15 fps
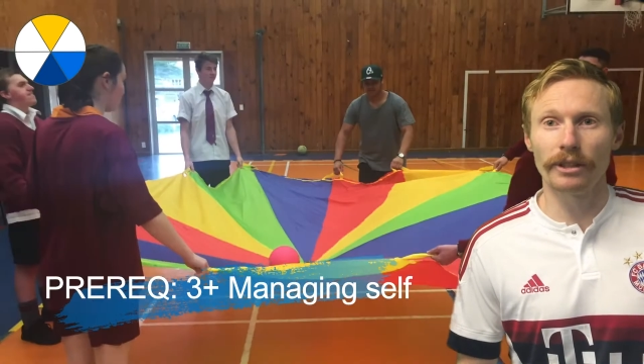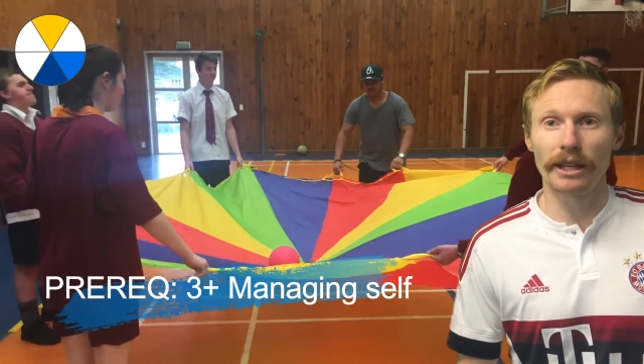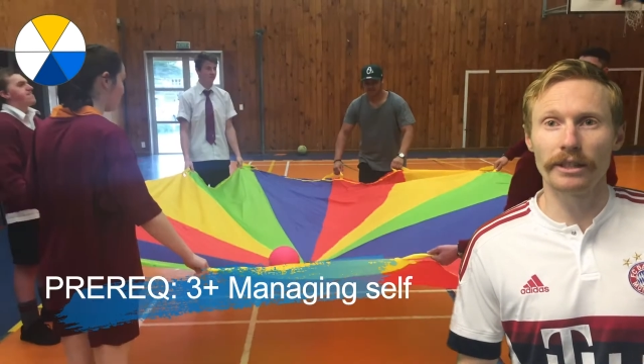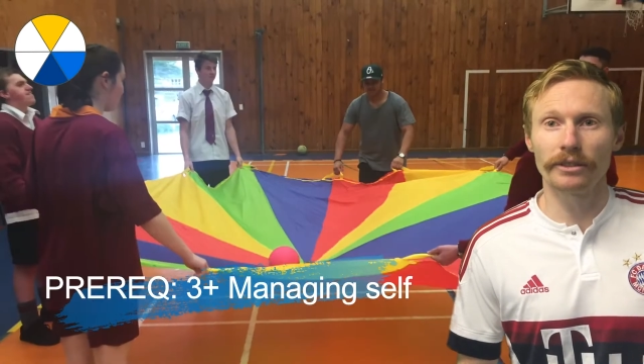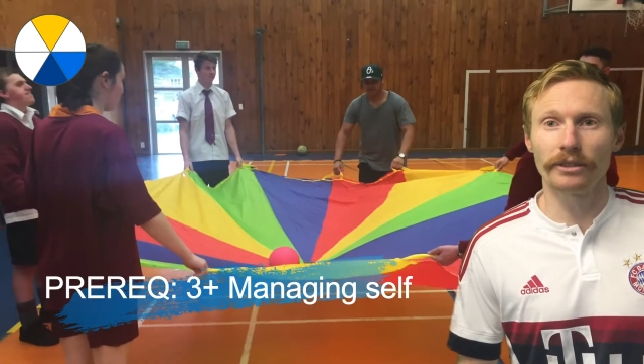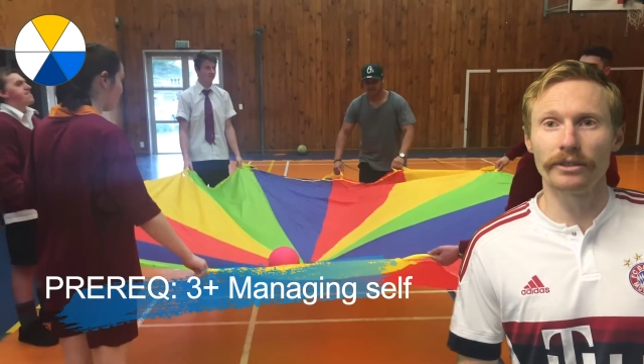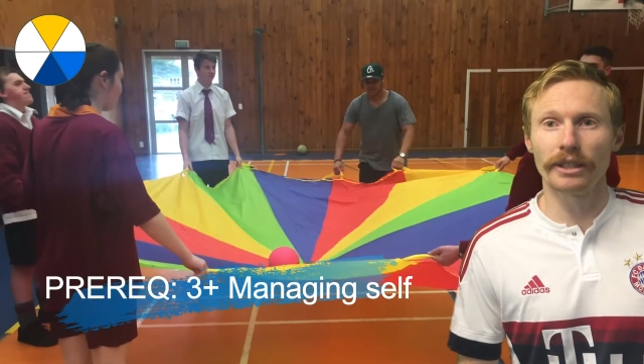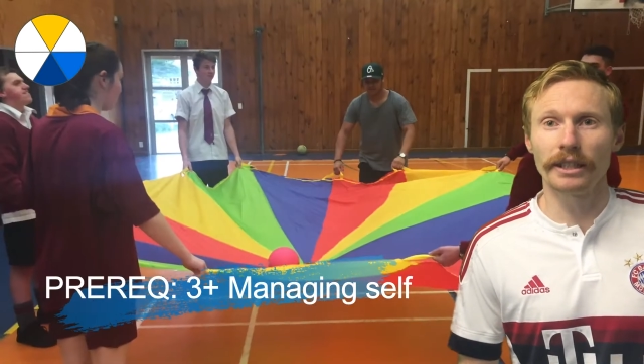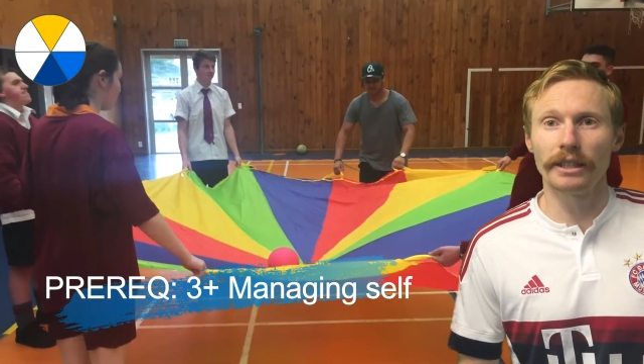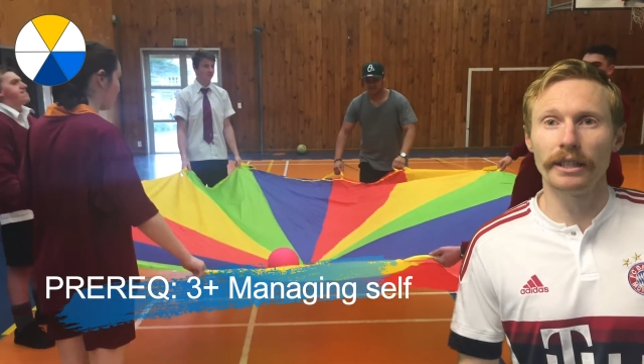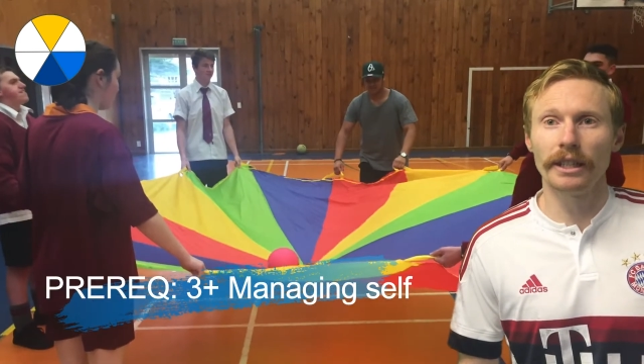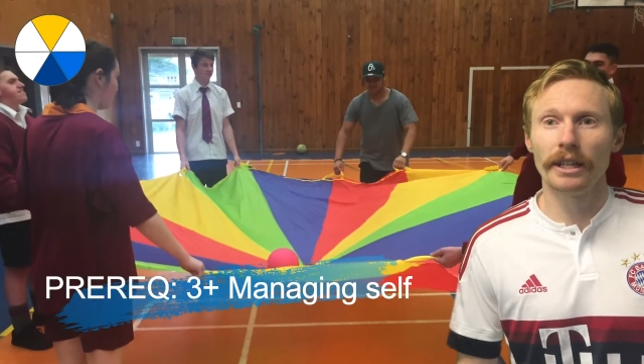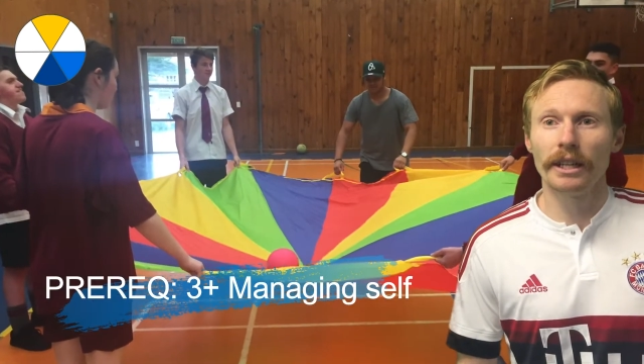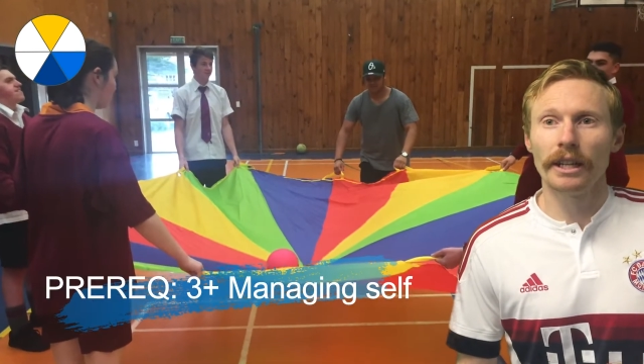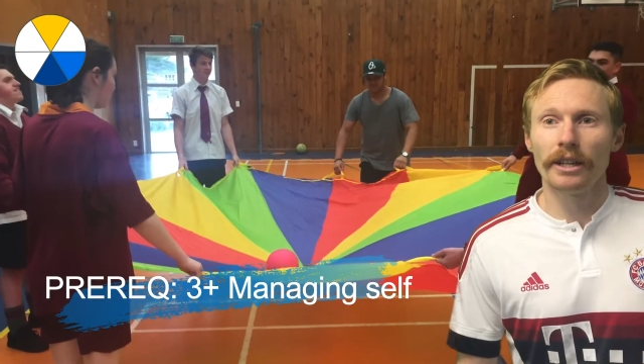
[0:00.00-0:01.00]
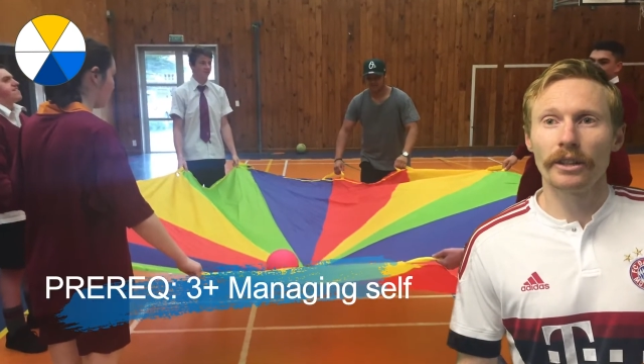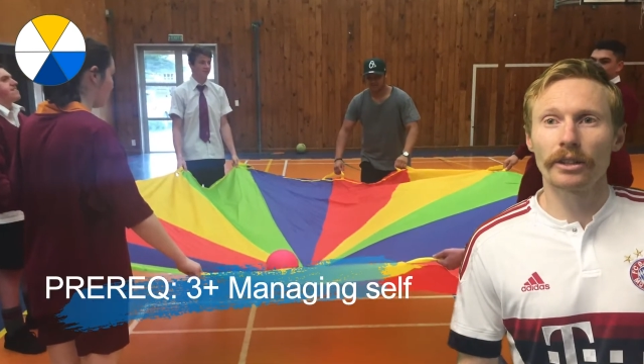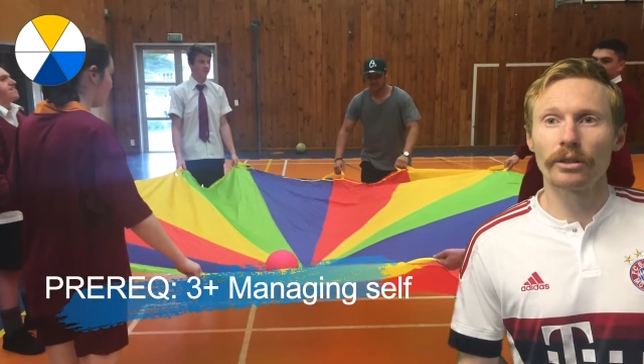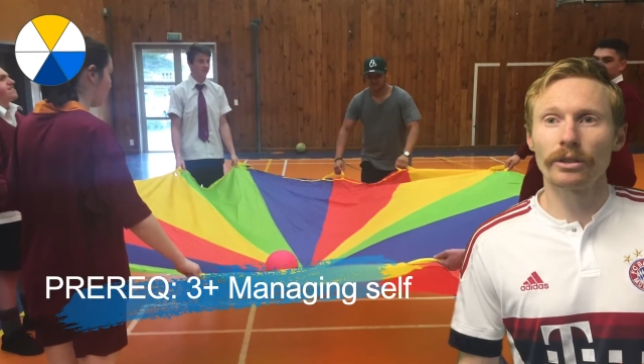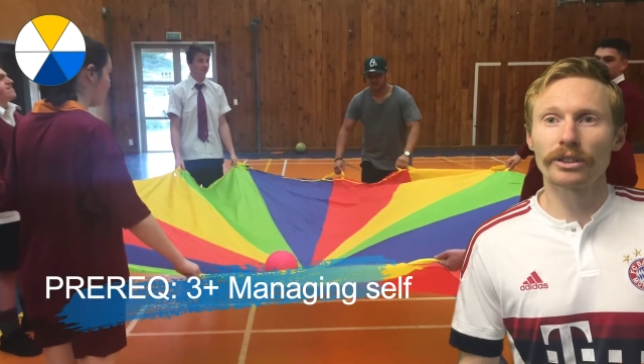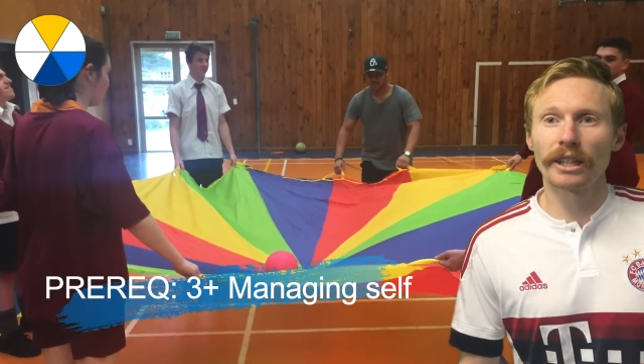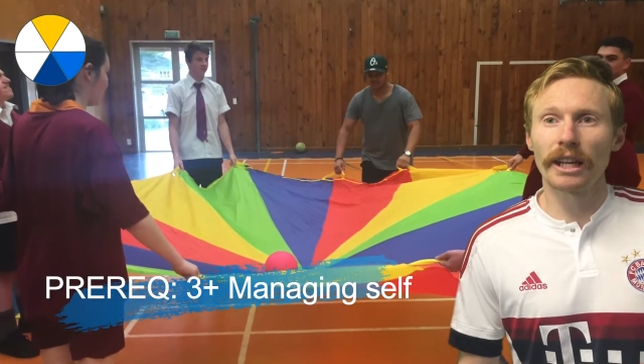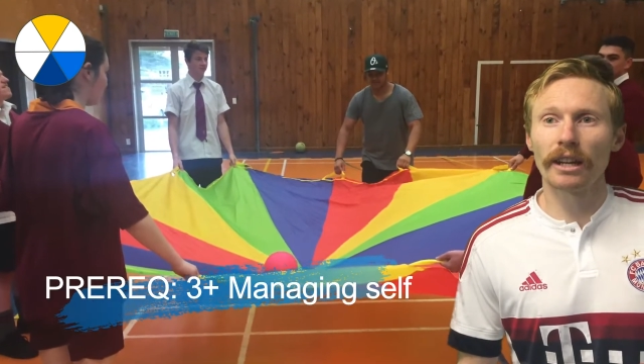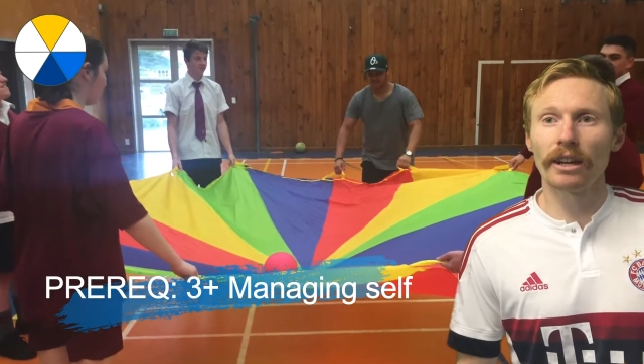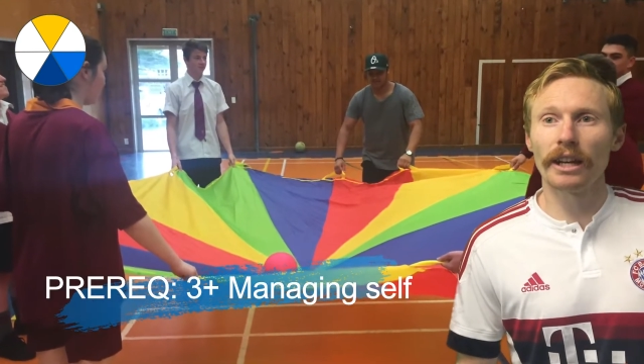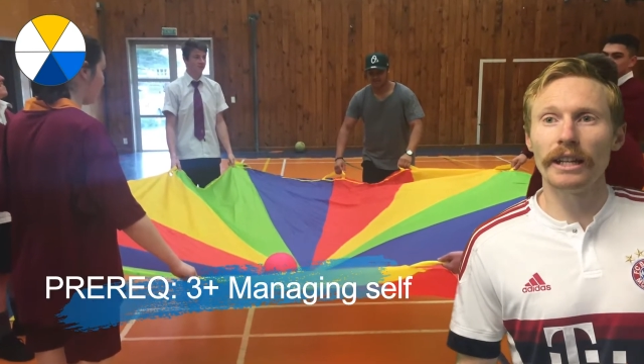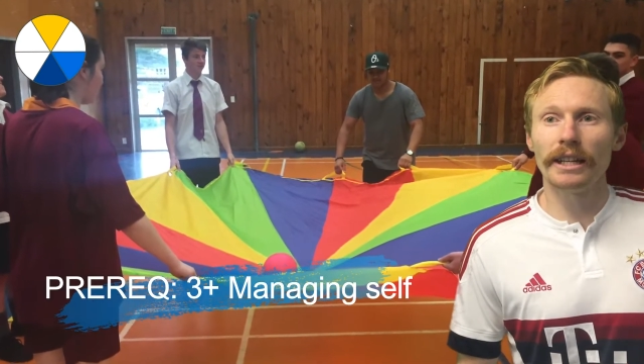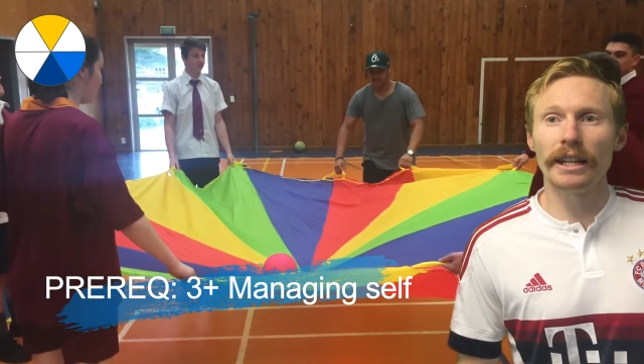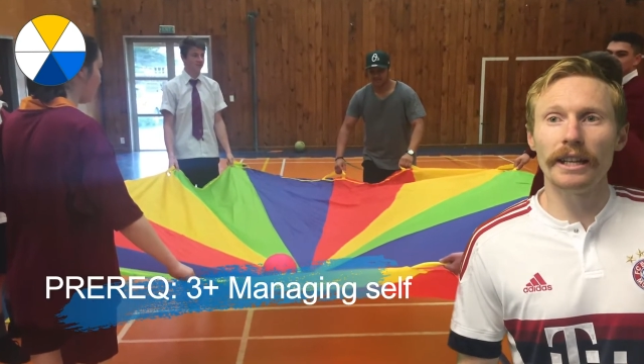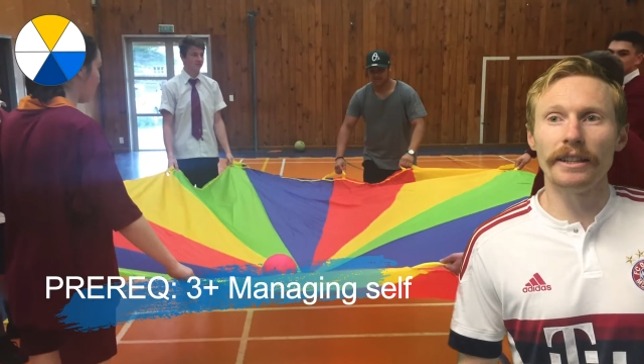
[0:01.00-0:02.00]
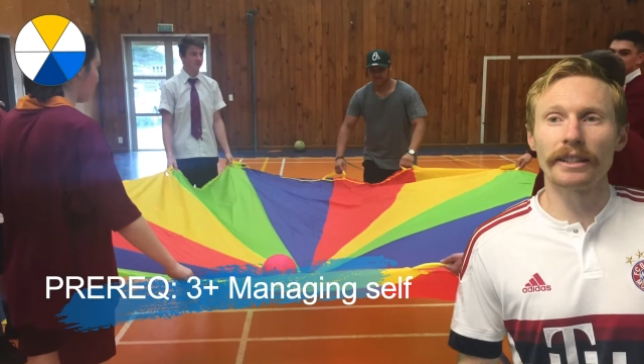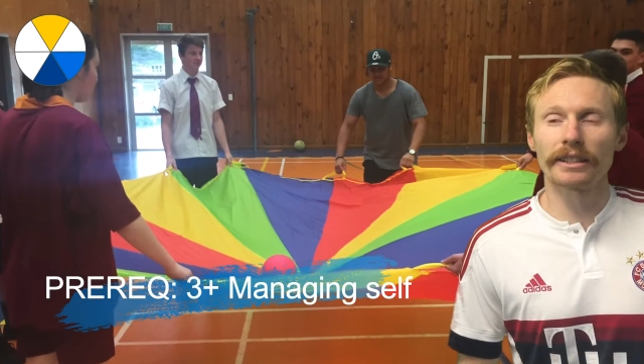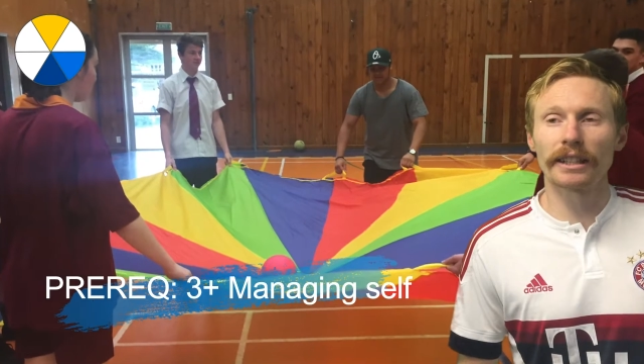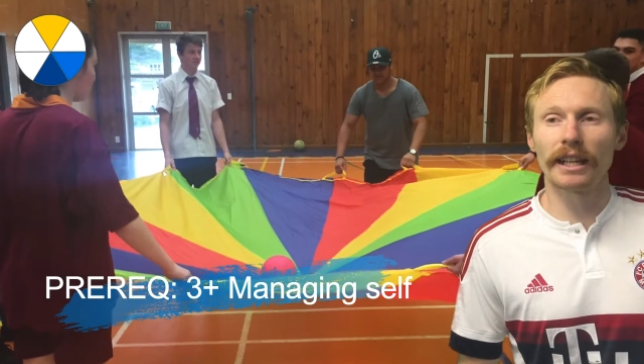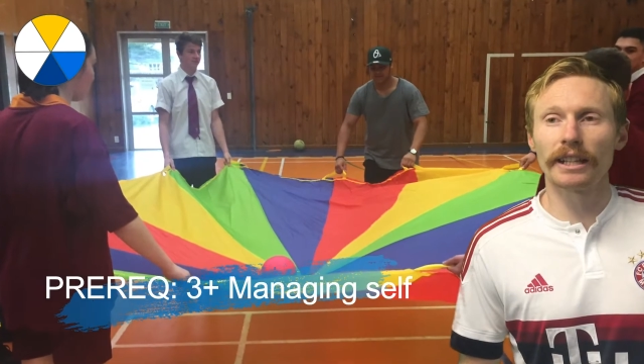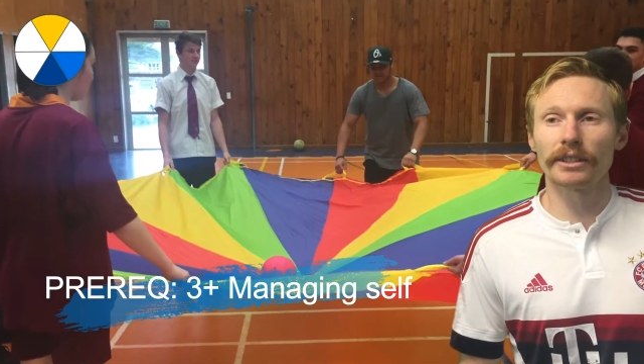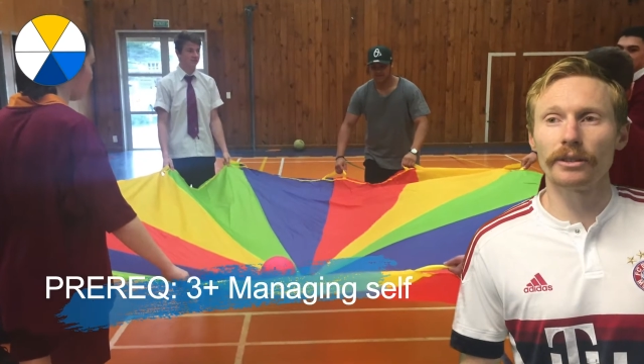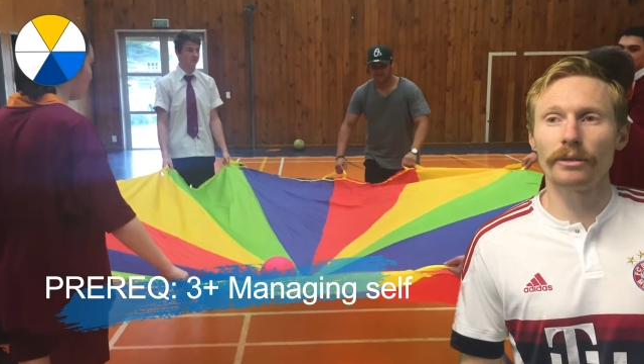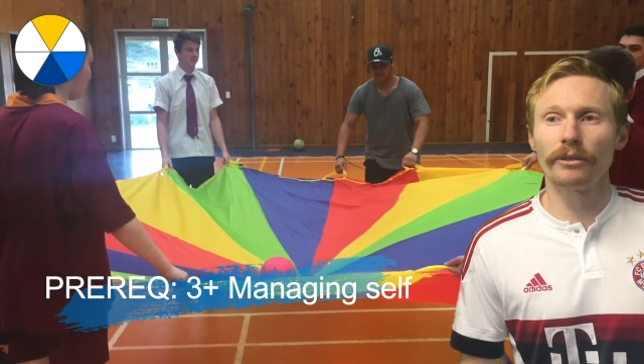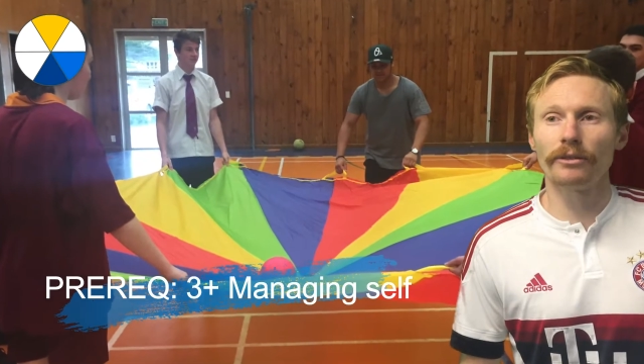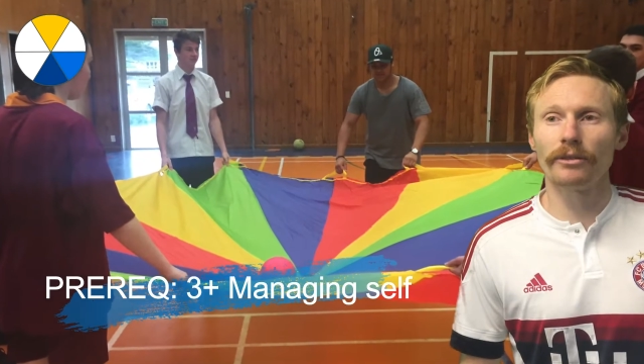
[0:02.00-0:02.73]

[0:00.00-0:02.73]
or the HOD. The course outline, in this class you will